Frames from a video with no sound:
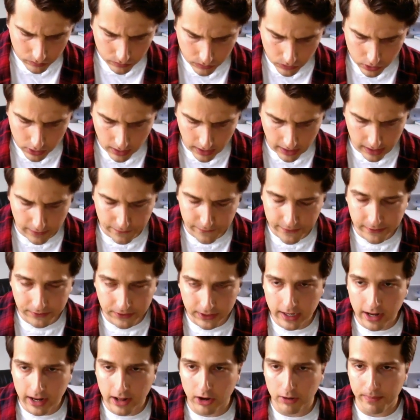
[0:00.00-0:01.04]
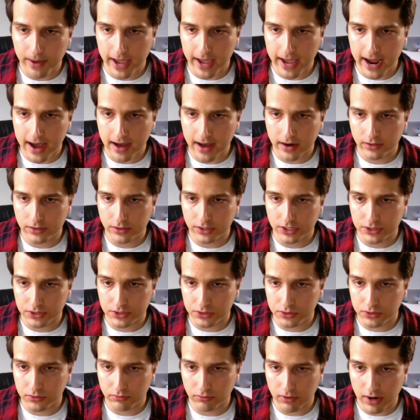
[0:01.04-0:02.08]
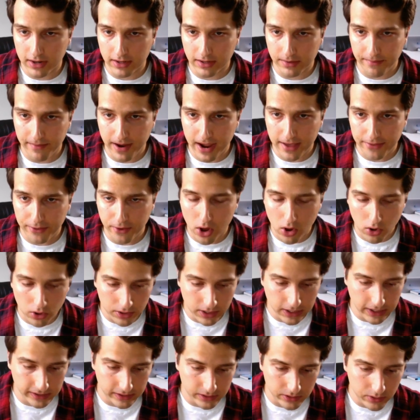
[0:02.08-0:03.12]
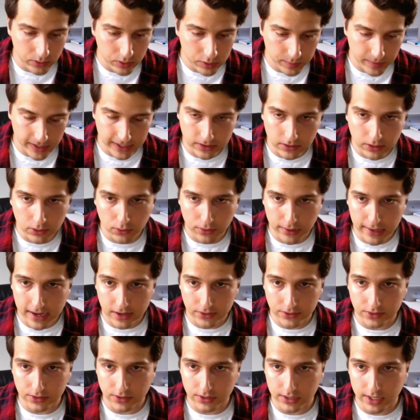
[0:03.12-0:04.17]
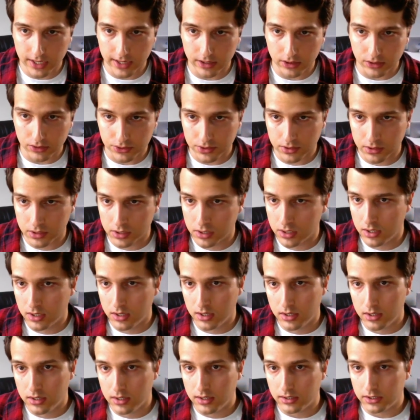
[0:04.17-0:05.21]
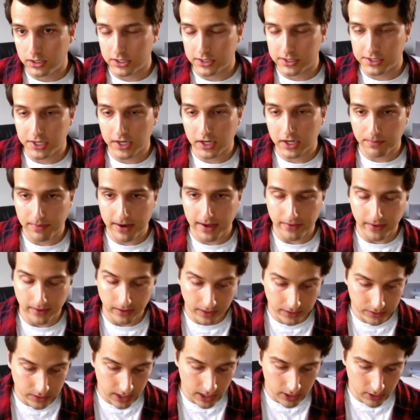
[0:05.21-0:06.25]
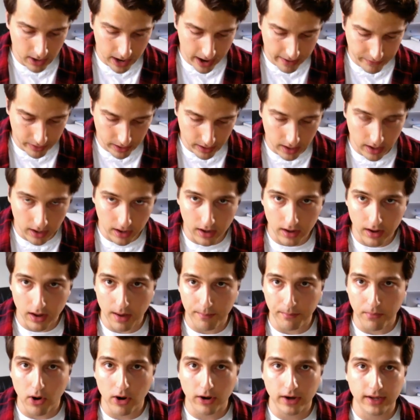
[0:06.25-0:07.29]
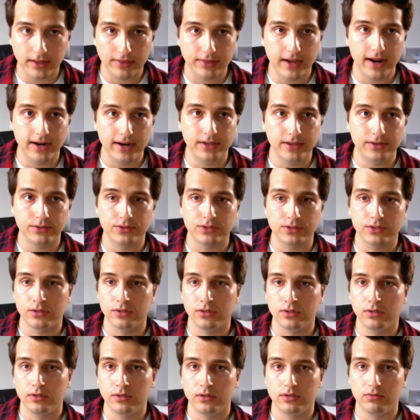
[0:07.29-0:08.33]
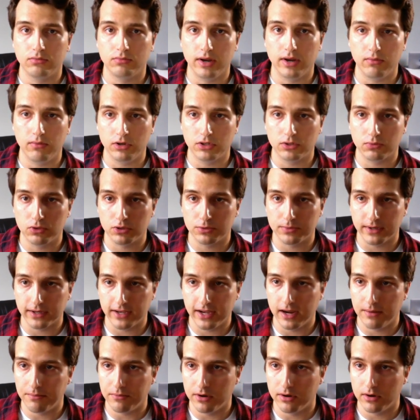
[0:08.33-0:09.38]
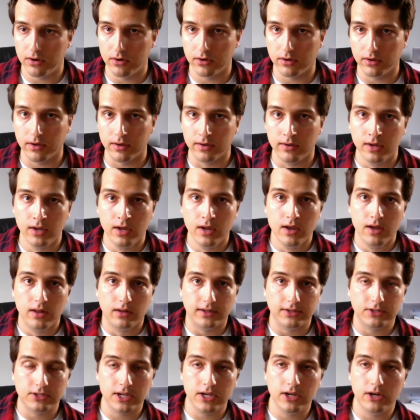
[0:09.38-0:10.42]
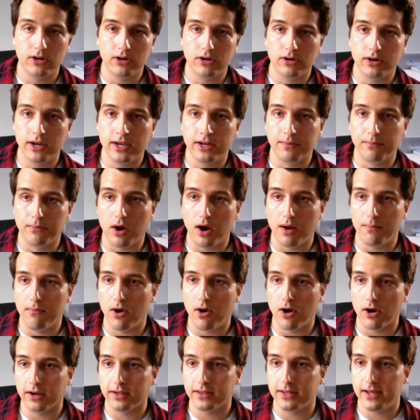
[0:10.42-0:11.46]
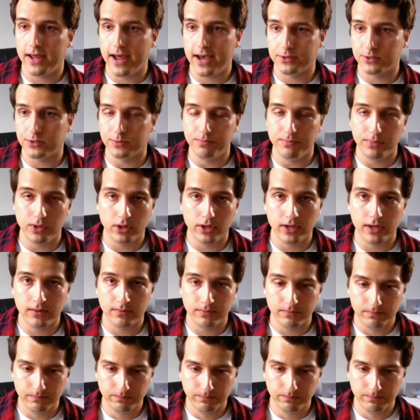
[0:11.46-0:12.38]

like a $50 payout just do running the math all you need to do is make 2000 sales just think about that let's say you have a, a market that is wait what's, where's my camera okay let's say you're in a, a market that has a million